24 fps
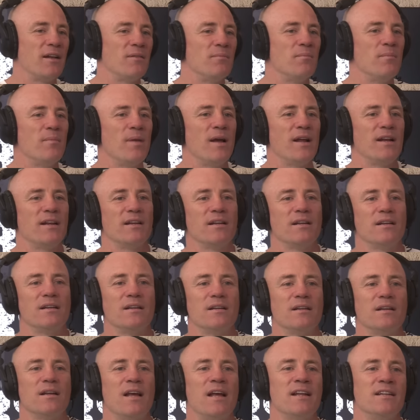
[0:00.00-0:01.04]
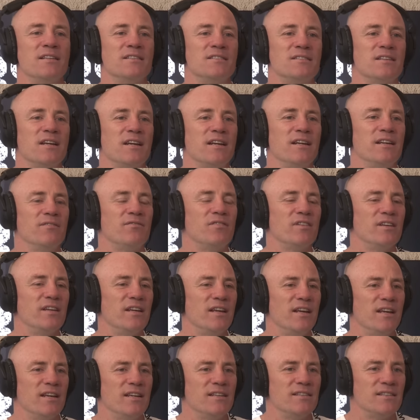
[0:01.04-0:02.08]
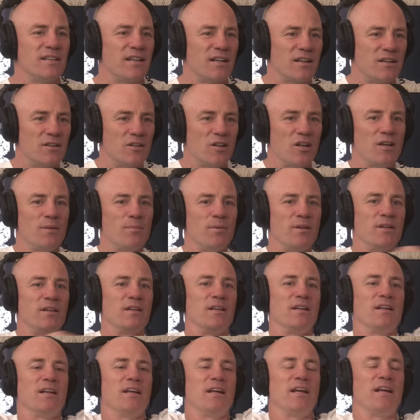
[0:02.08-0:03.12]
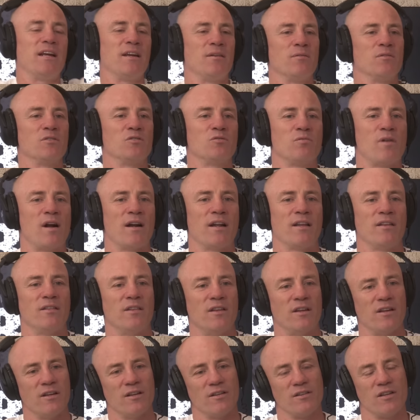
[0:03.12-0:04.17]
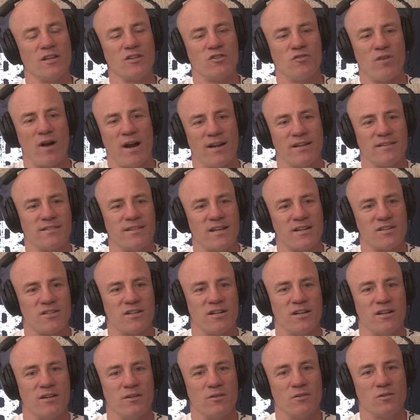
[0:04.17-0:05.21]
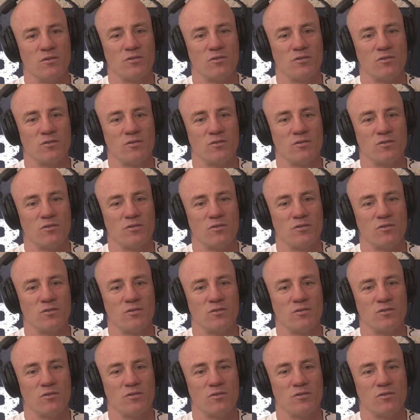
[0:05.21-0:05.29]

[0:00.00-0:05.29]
I hadn't seen for years in Goybe, and he was running the, the training session.